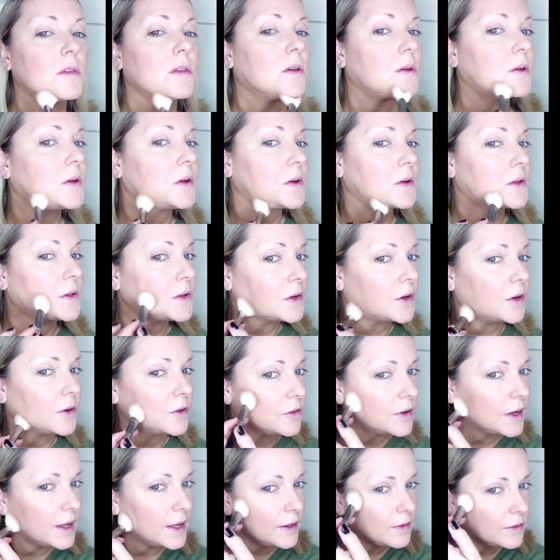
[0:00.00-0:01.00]
So you're going to go
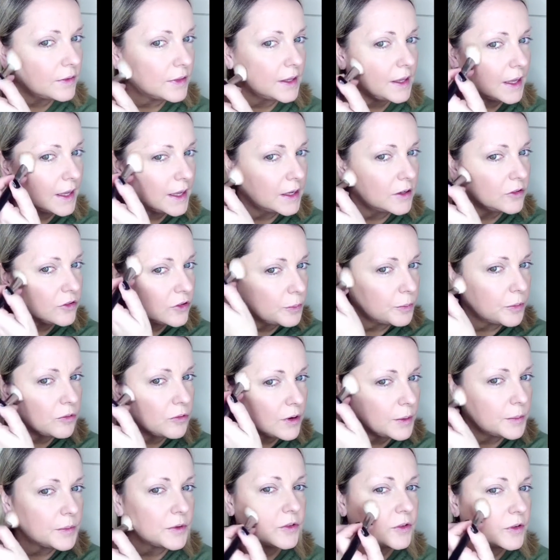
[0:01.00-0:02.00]
around the outer
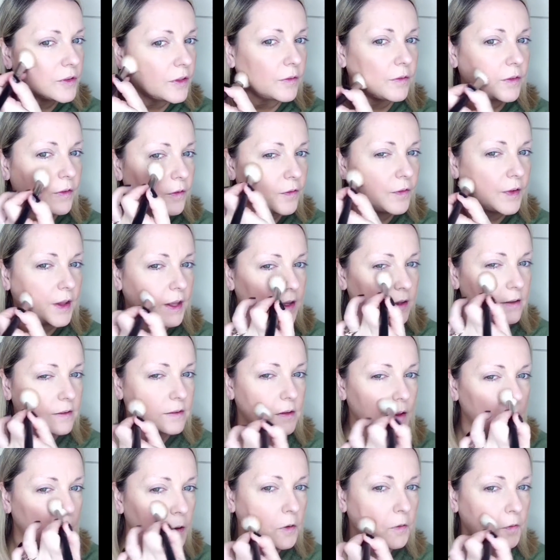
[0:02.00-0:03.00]
perimeter of the
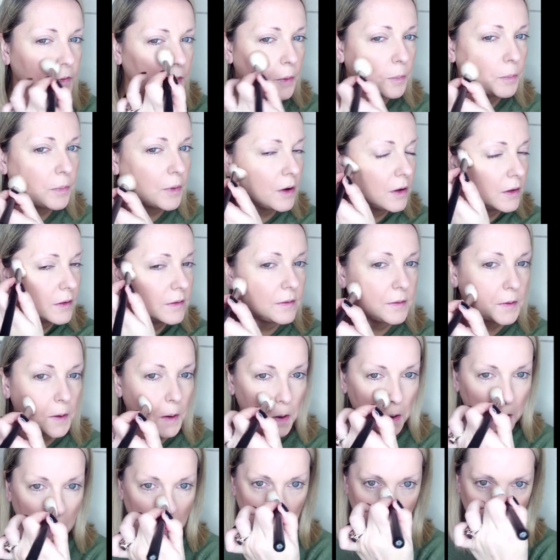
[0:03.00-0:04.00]
face, over the
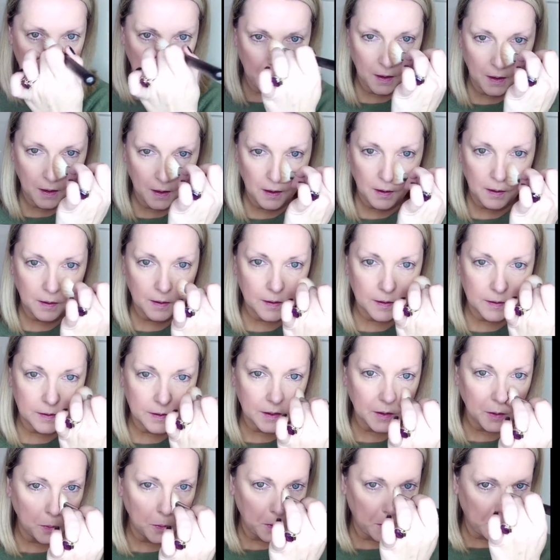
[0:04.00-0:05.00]
bronzer. You're going to
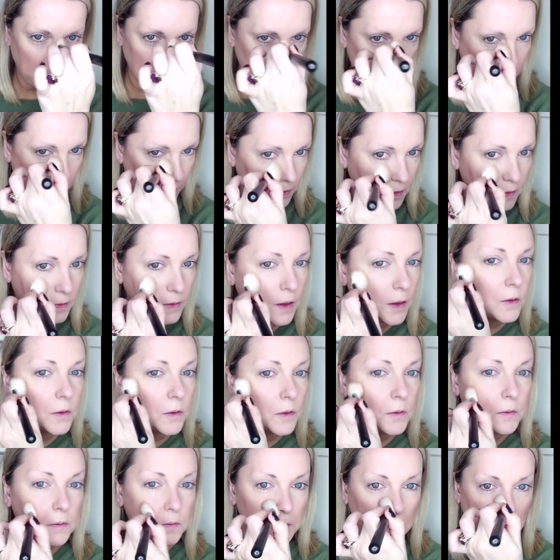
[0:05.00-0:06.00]
go over the
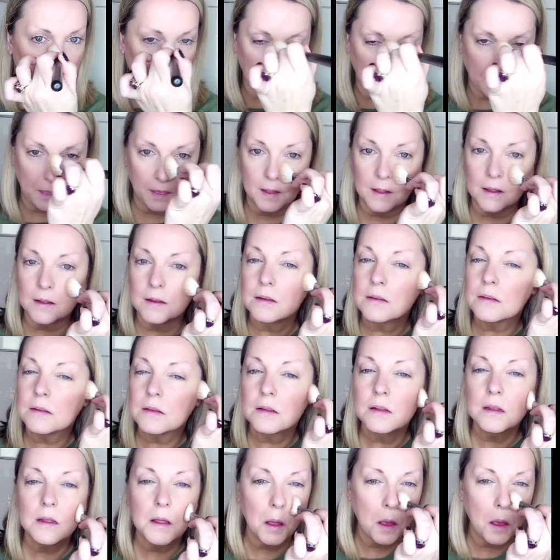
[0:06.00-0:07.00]
nose like this.